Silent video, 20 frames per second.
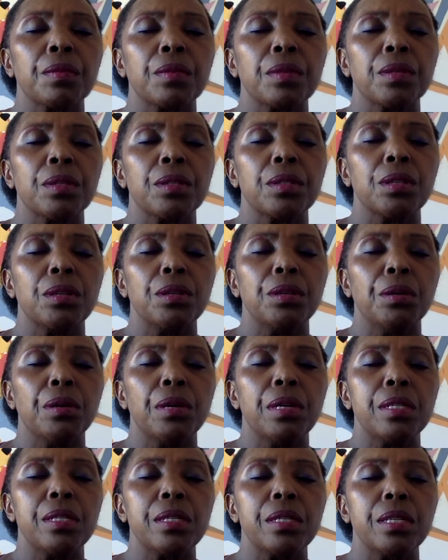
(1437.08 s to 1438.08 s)
So you can
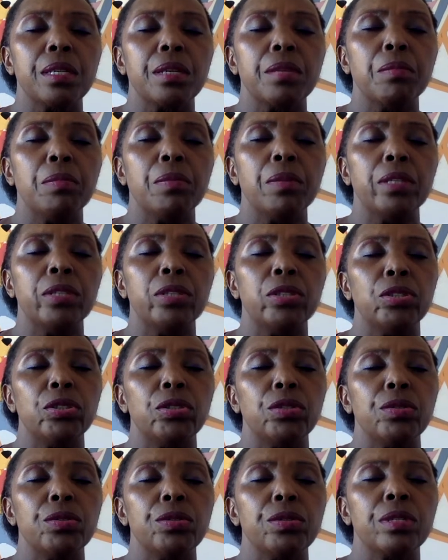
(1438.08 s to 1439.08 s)
simply
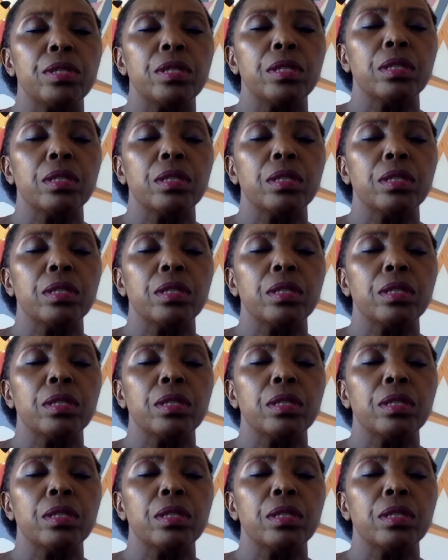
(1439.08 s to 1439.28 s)
choose